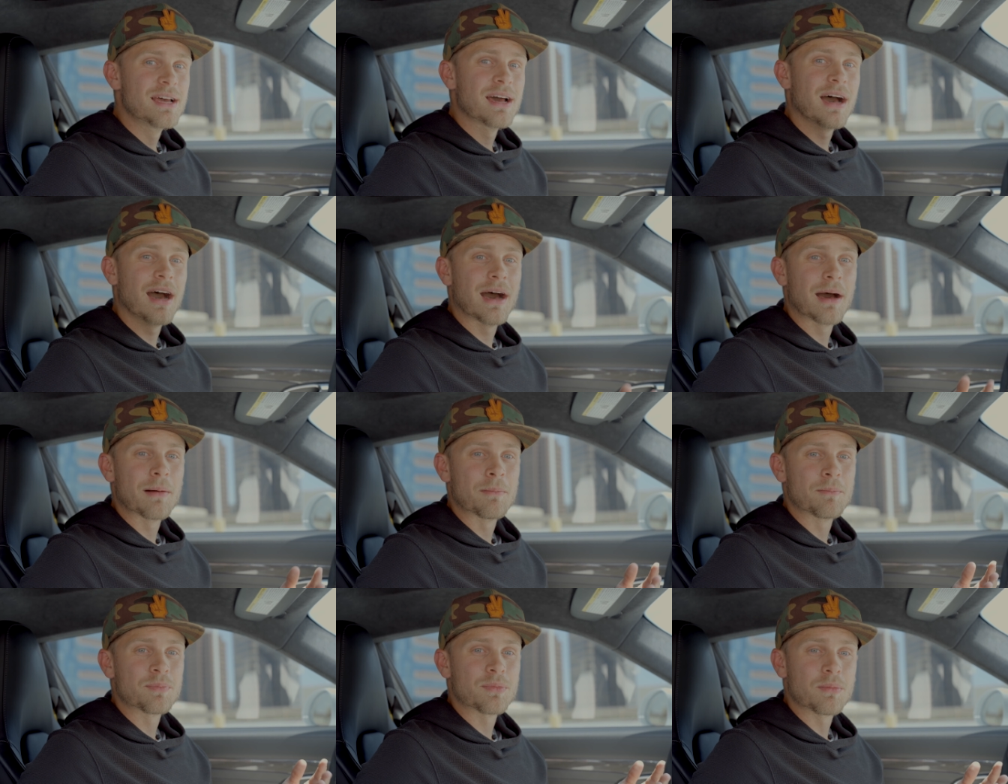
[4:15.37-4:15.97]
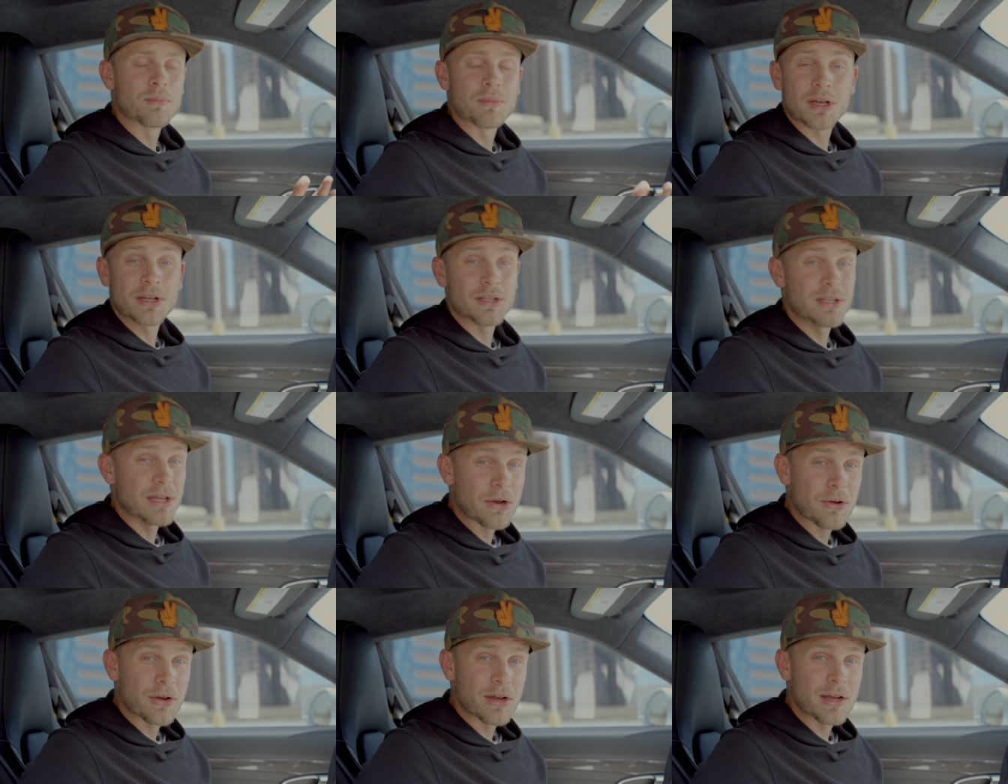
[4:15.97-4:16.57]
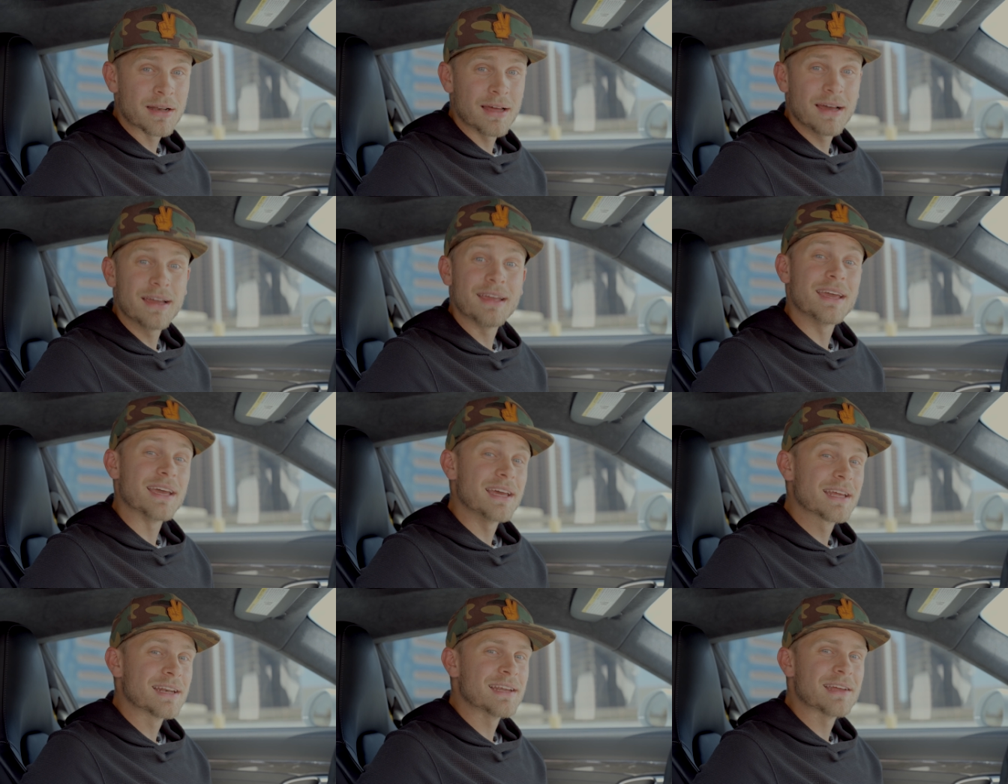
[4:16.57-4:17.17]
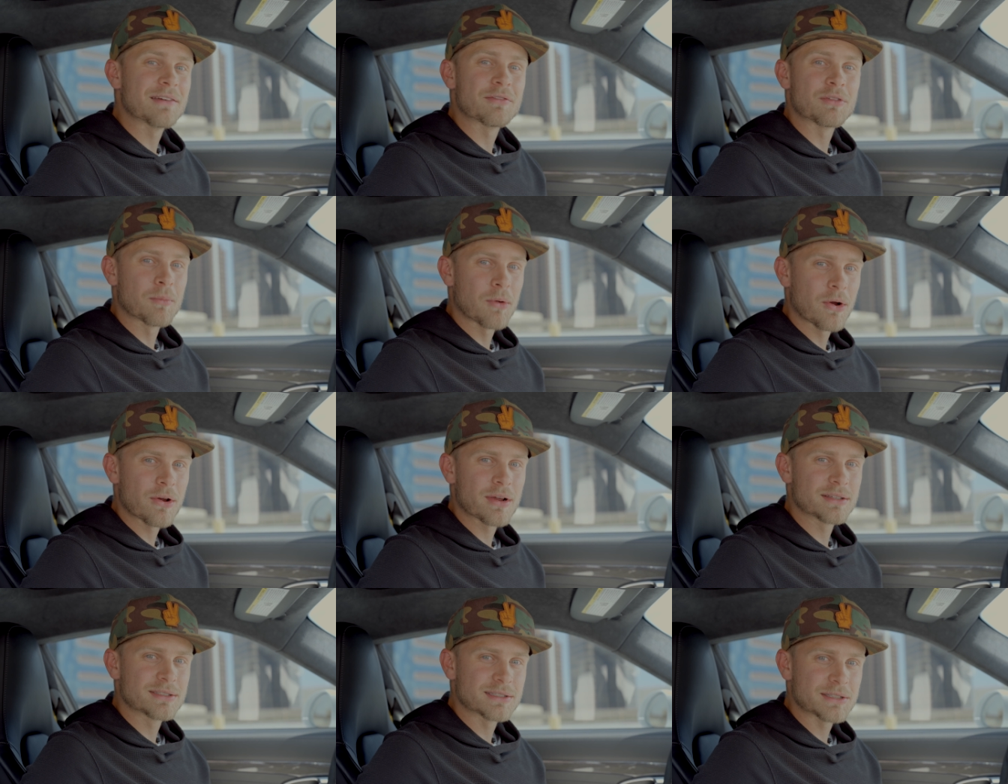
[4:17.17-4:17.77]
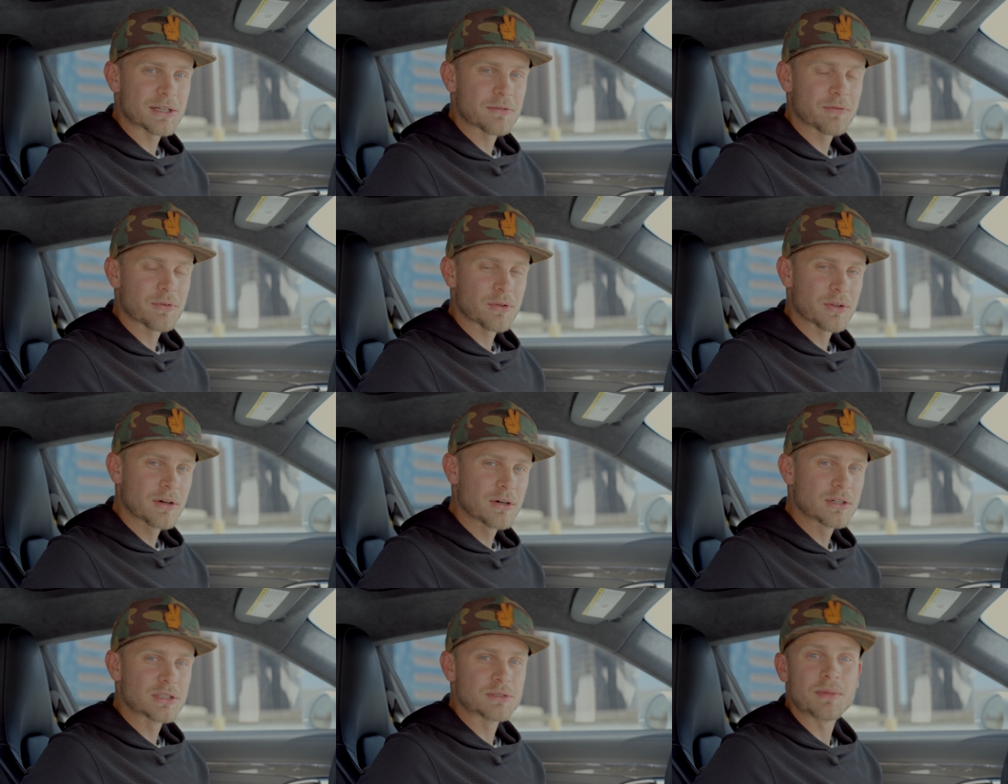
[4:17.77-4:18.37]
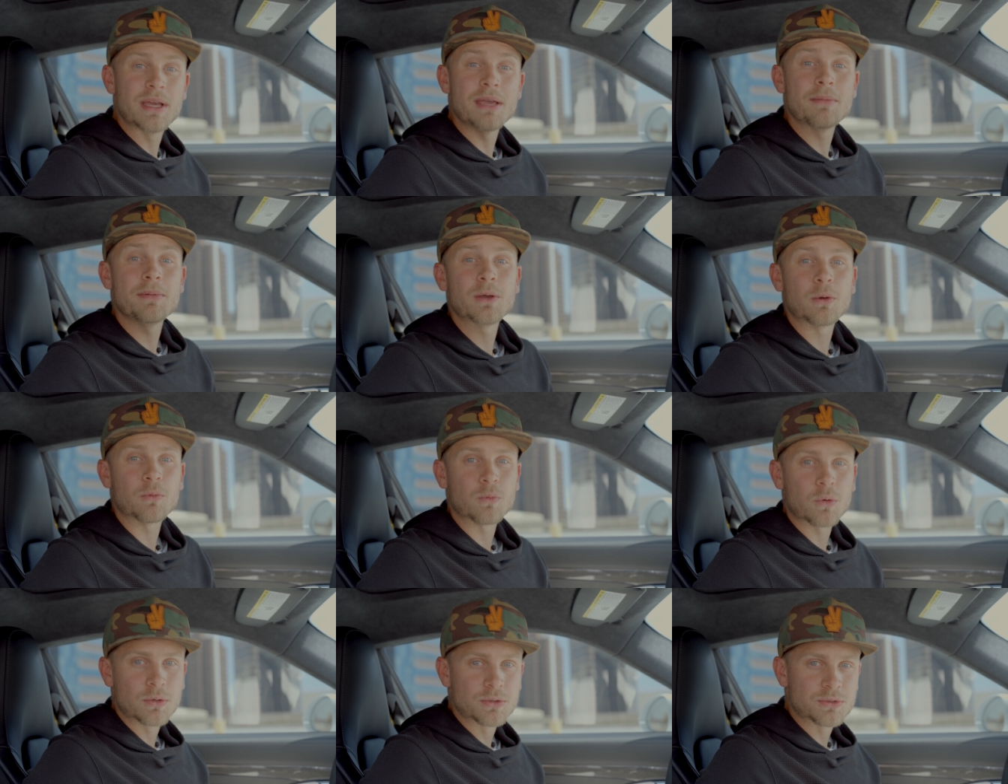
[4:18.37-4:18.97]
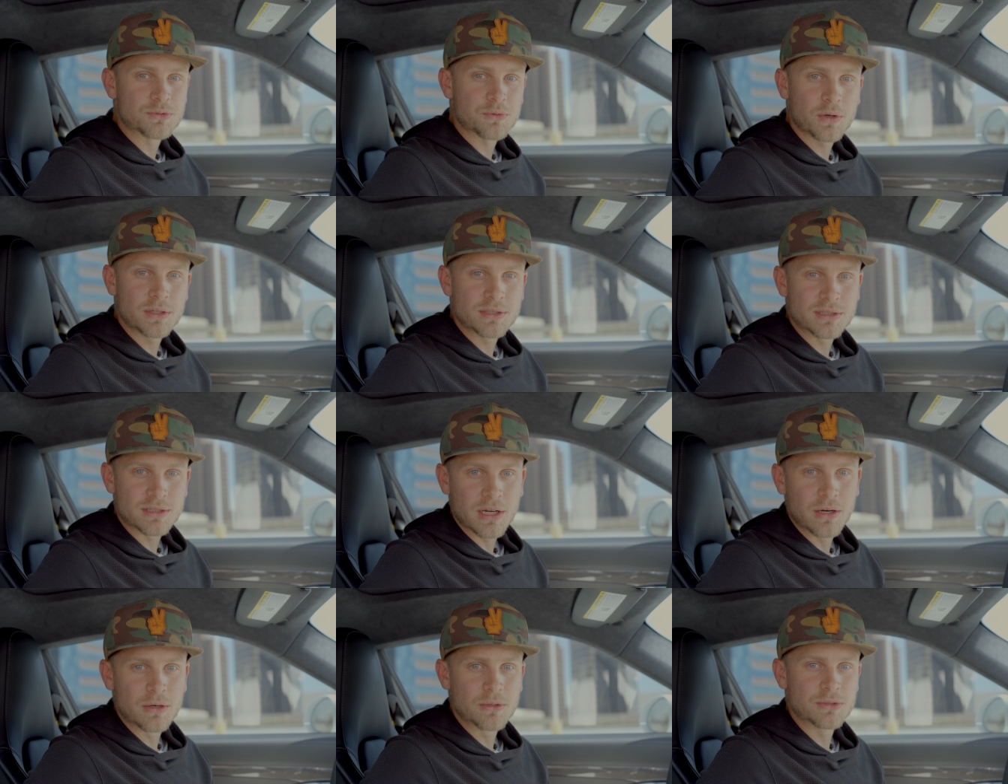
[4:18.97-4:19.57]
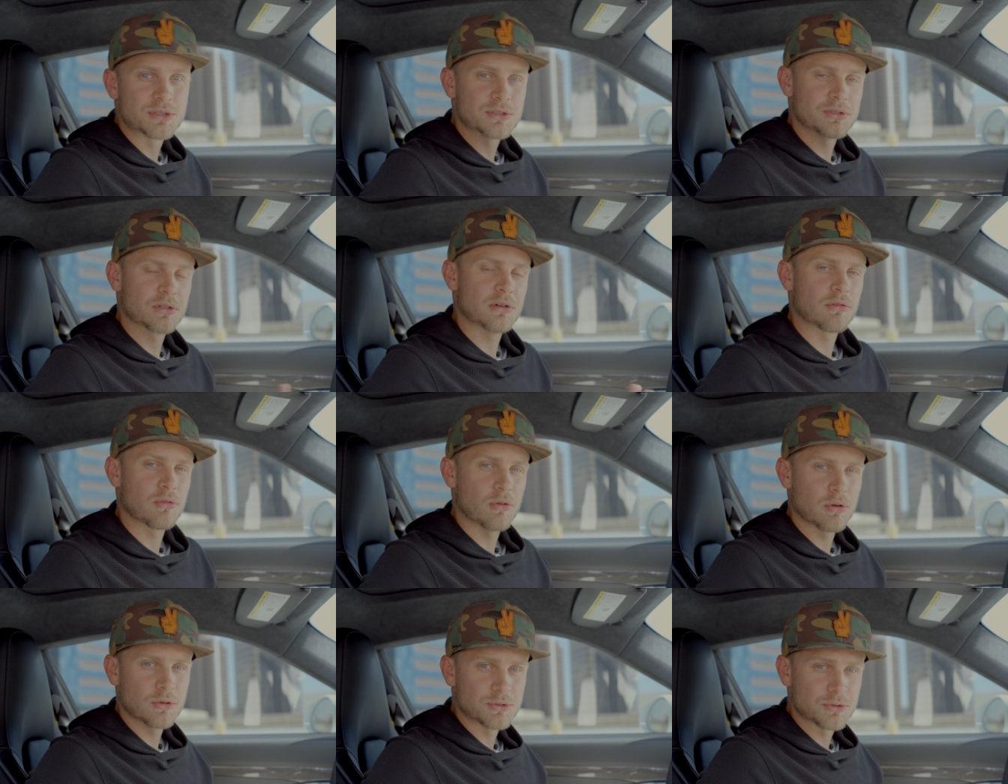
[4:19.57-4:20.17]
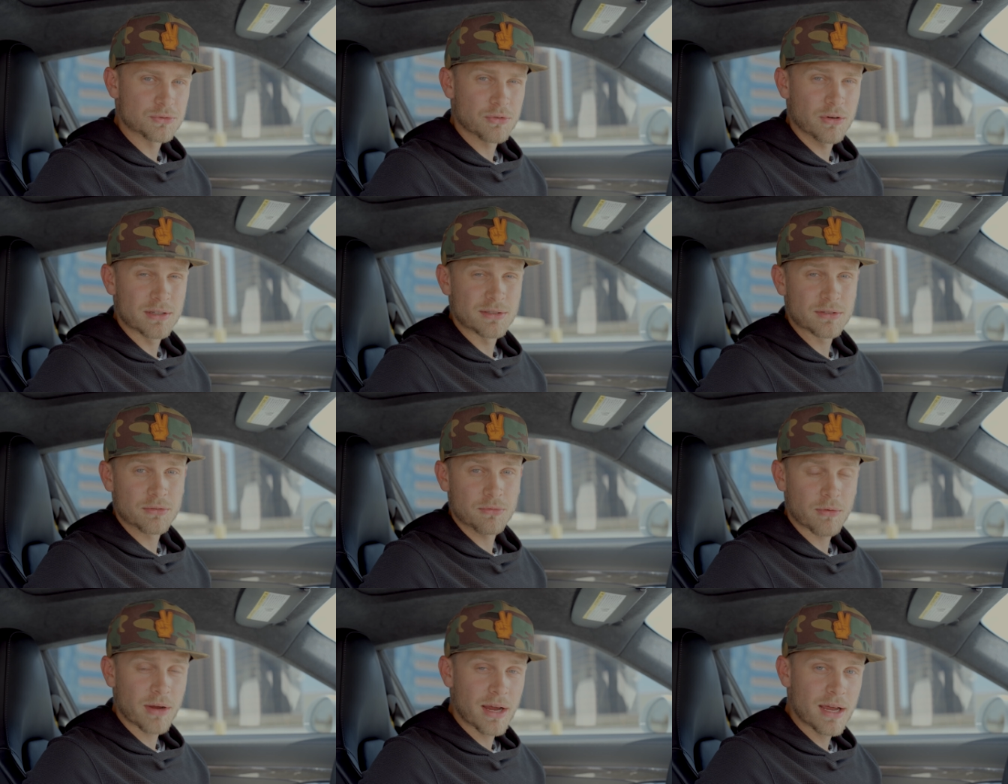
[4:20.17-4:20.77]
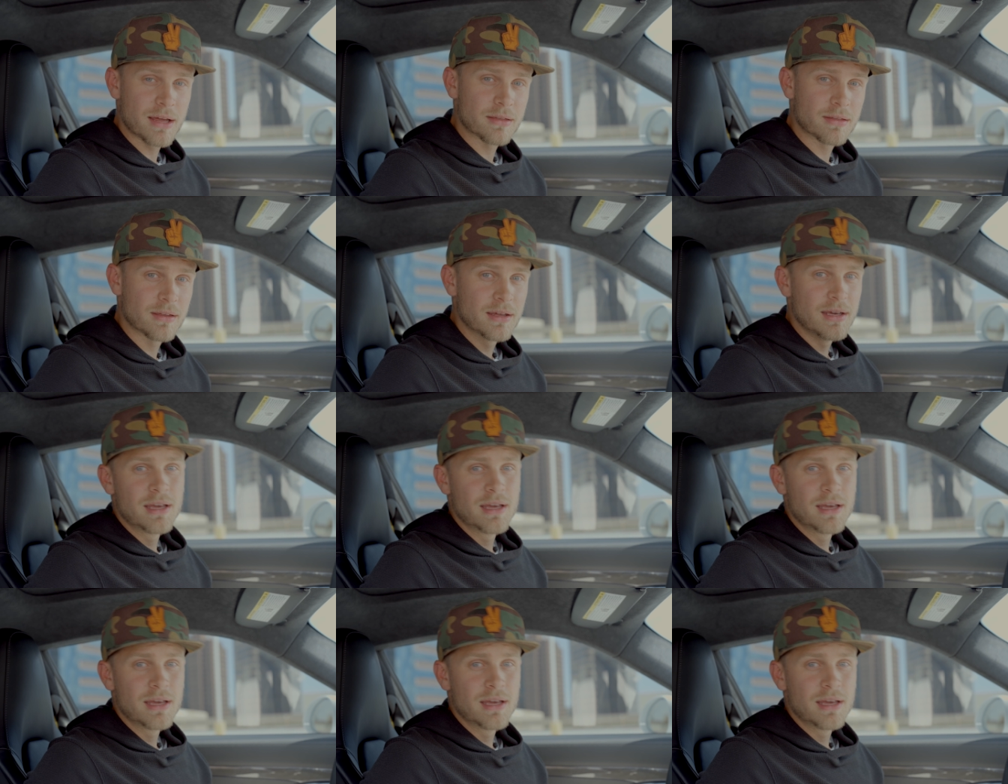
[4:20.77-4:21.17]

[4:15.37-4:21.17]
McLaren again if the market's there for those, maybe a Rolls-Royce Ghost or a Rolls-Royce Wraith,